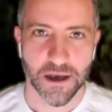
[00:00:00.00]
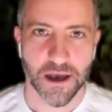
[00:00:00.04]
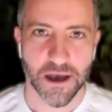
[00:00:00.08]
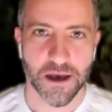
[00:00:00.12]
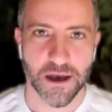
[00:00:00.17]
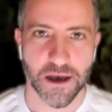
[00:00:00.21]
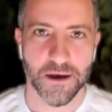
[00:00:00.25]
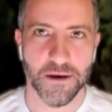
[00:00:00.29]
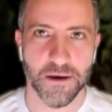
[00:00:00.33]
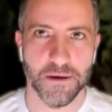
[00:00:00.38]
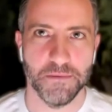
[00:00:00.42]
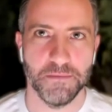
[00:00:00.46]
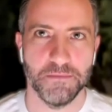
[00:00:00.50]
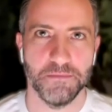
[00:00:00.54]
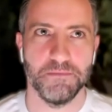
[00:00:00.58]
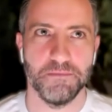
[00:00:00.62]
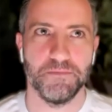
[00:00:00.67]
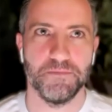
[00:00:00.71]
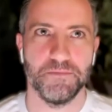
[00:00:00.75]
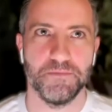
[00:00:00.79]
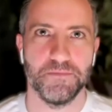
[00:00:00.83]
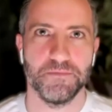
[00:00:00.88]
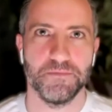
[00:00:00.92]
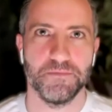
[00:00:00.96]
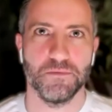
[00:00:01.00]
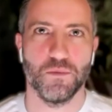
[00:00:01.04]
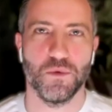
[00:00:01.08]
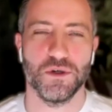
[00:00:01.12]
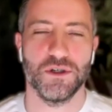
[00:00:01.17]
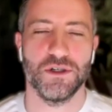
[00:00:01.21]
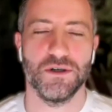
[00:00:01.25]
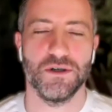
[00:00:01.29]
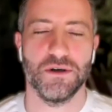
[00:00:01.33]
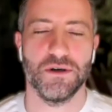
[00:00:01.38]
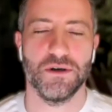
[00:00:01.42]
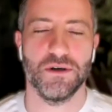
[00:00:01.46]
um,
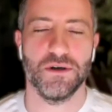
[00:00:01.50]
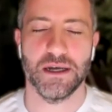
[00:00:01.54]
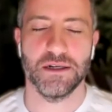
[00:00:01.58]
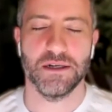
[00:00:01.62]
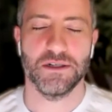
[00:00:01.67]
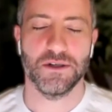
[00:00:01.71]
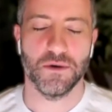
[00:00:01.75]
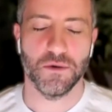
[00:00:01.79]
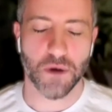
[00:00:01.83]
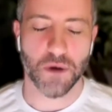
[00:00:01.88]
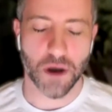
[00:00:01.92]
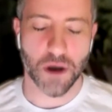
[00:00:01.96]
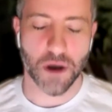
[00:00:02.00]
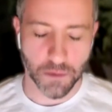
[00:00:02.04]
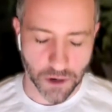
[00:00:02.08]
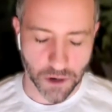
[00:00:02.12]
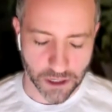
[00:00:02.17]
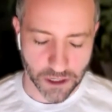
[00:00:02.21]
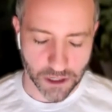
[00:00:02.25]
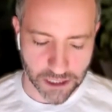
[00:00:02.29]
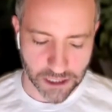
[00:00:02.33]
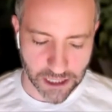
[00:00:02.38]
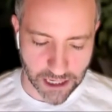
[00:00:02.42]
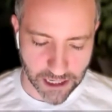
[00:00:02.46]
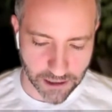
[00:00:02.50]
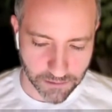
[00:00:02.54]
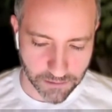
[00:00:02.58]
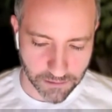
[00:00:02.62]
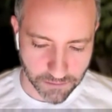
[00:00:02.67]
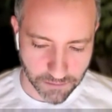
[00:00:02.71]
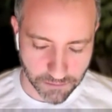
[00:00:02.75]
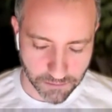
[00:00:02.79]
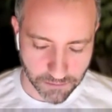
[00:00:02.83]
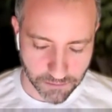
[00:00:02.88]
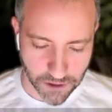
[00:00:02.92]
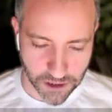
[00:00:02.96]
would you add so i wanted to
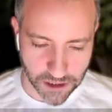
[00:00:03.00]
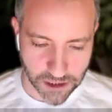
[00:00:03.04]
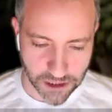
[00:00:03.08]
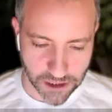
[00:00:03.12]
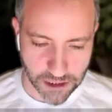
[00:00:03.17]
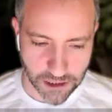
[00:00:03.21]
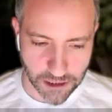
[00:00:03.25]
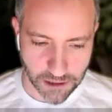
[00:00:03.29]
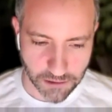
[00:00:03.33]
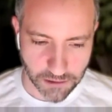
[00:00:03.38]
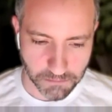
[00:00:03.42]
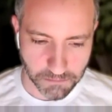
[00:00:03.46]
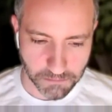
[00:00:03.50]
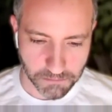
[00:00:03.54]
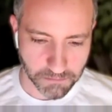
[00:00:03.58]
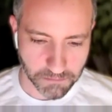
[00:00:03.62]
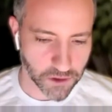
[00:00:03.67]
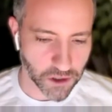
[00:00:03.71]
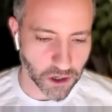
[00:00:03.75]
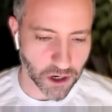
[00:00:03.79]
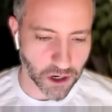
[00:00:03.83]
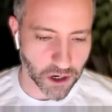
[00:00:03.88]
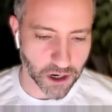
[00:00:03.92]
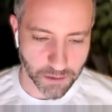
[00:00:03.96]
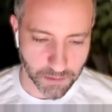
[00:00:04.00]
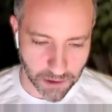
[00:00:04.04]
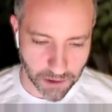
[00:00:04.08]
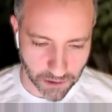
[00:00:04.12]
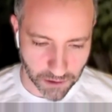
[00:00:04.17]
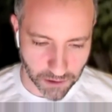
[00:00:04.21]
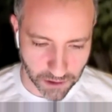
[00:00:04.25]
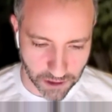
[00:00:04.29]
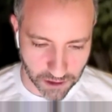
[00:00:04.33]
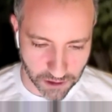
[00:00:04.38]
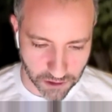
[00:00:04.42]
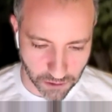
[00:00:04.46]
just talk
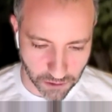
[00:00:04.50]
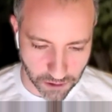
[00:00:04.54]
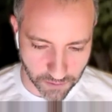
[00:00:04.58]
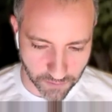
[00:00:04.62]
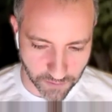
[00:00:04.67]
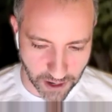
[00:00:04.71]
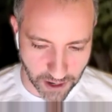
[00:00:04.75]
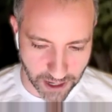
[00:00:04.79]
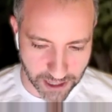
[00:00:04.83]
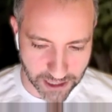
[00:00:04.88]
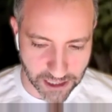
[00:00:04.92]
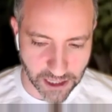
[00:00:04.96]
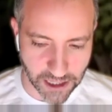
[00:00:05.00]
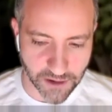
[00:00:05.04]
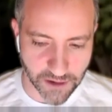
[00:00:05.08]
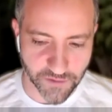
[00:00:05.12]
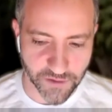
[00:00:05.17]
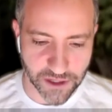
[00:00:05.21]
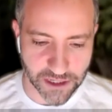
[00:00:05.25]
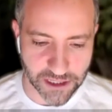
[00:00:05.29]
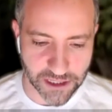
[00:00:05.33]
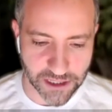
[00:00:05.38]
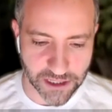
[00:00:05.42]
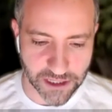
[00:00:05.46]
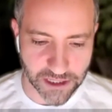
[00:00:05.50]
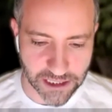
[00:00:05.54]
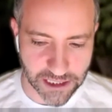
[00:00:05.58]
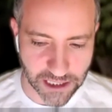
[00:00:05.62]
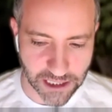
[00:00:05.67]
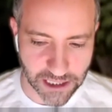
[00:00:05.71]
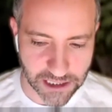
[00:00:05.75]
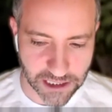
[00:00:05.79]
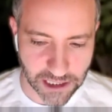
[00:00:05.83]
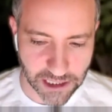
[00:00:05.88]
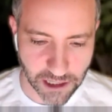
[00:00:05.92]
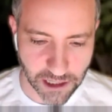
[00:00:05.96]
about the sort of idea of the
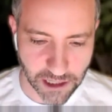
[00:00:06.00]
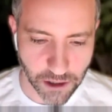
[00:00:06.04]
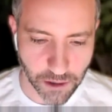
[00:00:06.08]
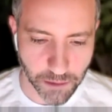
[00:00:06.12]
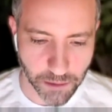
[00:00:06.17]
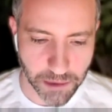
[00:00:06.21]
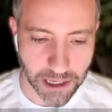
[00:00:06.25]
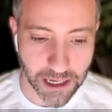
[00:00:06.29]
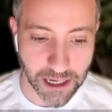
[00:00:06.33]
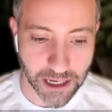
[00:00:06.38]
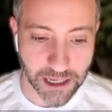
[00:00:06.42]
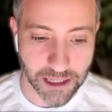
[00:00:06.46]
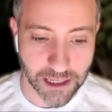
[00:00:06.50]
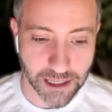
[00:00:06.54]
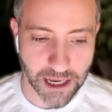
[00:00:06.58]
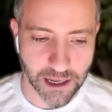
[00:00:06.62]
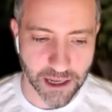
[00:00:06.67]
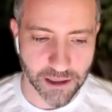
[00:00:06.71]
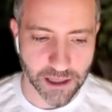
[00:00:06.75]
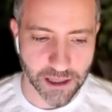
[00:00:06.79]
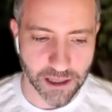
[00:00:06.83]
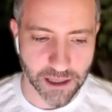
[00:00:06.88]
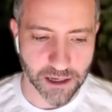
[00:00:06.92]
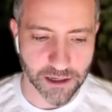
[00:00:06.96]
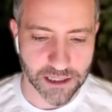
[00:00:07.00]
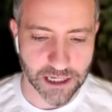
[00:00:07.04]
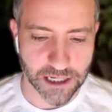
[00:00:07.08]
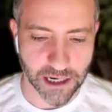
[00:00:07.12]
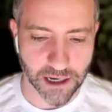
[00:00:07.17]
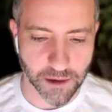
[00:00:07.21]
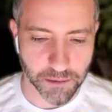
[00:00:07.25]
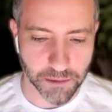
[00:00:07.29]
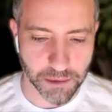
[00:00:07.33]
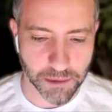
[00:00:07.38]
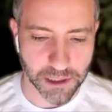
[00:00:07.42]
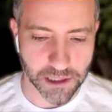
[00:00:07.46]
disease a little bit and then the mm-hmm.
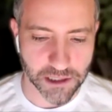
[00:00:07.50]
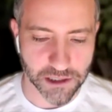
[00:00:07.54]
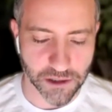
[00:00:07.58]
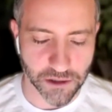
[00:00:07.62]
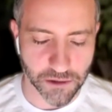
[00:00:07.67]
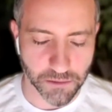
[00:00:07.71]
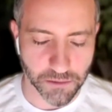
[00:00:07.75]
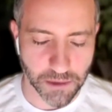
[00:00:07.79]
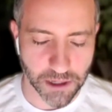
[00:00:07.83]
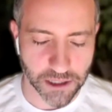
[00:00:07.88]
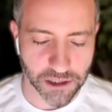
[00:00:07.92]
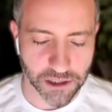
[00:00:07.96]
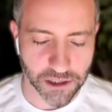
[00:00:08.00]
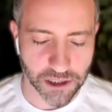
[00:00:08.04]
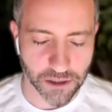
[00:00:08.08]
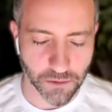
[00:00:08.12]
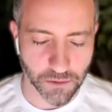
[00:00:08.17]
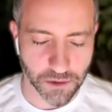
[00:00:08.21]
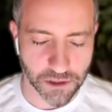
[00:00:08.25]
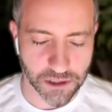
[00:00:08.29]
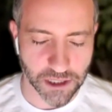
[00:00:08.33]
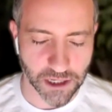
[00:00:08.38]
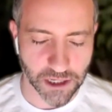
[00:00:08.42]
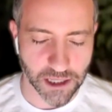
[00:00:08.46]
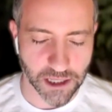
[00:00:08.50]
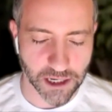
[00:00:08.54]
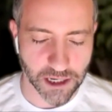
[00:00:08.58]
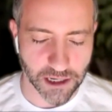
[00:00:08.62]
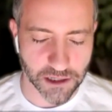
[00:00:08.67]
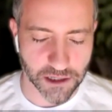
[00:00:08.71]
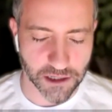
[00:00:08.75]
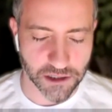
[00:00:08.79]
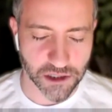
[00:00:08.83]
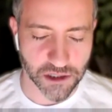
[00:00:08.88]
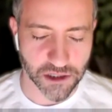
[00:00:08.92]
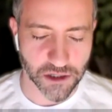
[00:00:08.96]
second piece you mentioned which i think
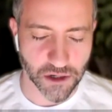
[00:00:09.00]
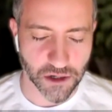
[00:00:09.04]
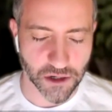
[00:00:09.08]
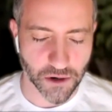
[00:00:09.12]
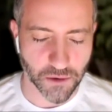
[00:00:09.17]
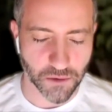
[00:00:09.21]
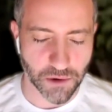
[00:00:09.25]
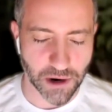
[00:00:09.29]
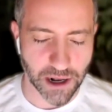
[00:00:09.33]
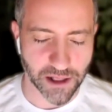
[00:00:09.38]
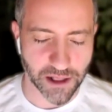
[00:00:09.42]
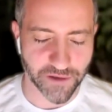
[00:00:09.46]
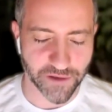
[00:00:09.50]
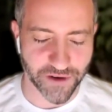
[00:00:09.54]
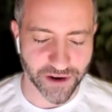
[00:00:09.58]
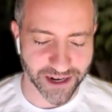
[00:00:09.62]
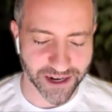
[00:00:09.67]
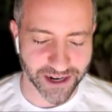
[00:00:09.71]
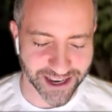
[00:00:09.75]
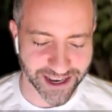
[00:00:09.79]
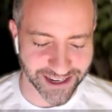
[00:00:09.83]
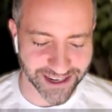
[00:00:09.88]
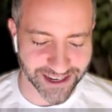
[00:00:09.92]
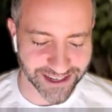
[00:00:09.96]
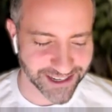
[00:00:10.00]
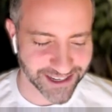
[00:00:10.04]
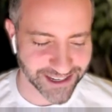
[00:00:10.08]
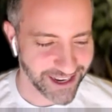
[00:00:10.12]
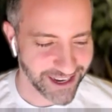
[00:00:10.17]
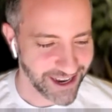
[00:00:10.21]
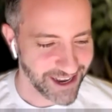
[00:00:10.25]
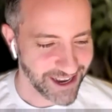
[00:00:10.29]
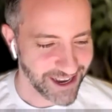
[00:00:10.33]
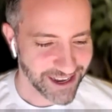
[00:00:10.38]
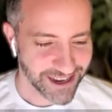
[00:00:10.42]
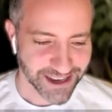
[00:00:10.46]
is so relevant because
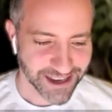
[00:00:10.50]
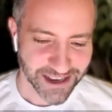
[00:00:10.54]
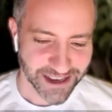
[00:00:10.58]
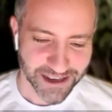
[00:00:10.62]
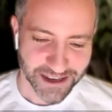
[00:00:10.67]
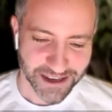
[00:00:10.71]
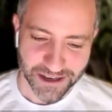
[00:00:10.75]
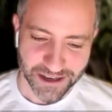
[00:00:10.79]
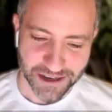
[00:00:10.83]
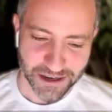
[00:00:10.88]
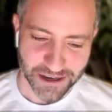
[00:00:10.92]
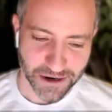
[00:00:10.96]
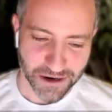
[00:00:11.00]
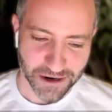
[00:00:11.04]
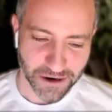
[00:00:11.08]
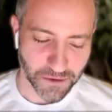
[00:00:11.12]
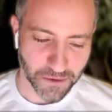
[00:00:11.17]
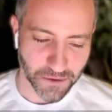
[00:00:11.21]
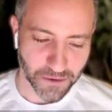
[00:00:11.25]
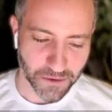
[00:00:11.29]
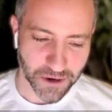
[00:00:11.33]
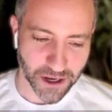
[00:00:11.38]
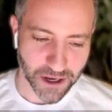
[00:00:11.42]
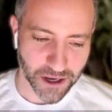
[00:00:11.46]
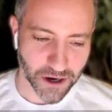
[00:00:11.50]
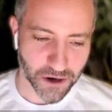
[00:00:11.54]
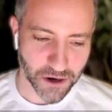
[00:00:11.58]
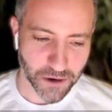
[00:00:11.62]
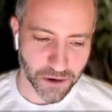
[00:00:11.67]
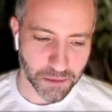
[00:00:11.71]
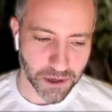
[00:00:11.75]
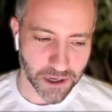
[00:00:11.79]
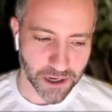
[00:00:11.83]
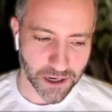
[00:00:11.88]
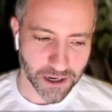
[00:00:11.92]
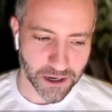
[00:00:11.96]
you know it could
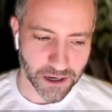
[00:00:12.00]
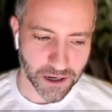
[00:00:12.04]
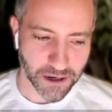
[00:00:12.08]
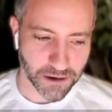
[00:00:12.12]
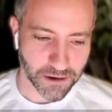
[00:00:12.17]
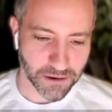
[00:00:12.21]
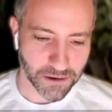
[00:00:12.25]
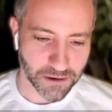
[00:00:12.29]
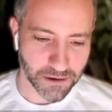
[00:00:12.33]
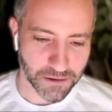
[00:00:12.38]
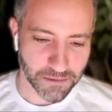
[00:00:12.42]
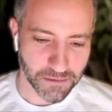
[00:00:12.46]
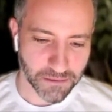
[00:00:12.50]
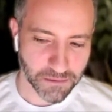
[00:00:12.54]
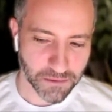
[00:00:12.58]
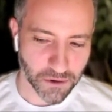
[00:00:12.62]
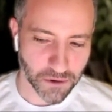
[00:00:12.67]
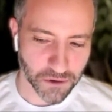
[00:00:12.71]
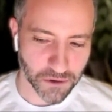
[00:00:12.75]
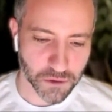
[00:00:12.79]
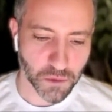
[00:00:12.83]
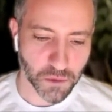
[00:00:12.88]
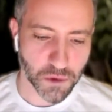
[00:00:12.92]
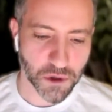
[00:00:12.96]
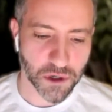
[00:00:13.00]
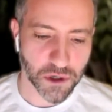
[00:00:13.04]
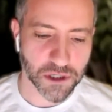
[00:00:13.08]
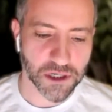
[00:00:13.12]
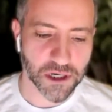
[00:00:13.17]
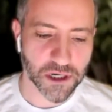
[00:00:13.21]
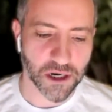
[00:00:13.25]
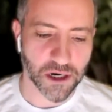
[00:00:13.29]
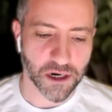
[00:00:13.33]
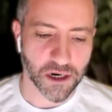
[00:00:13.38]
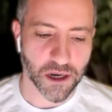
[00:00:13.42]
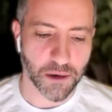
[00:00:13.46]
have been those words
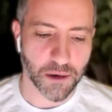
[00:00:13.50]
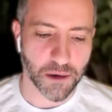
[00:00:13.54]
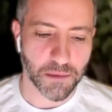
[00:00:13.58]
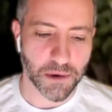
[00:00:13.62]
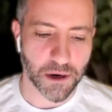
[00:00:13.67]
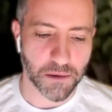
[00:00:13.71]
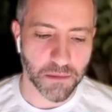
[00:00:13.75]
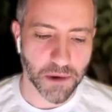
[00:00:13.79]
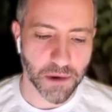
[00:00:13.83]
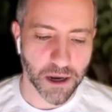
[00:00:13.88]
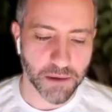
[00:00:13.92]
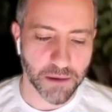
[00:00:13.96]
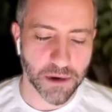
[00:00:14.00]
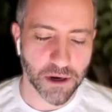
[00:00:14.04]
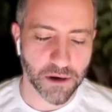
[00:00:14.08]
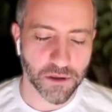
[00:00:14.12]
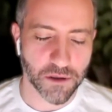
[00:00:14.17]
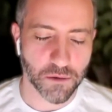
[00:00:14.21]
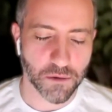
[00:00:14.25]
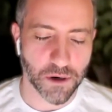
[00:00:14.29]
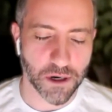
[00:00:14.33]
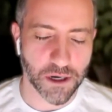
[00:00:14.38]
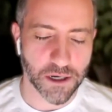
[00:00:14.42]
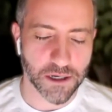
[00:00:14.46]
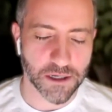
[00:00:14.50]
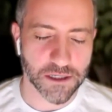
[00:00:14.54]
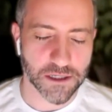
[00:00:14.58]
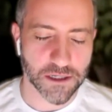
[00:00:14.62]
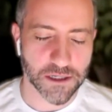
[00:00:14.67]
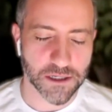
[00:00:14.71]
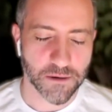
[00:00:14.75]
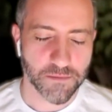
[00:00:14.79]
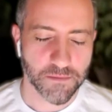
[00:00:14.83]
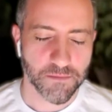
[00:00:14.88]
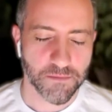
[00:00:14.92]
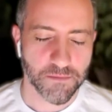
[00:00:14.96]
could have come out of my mouth was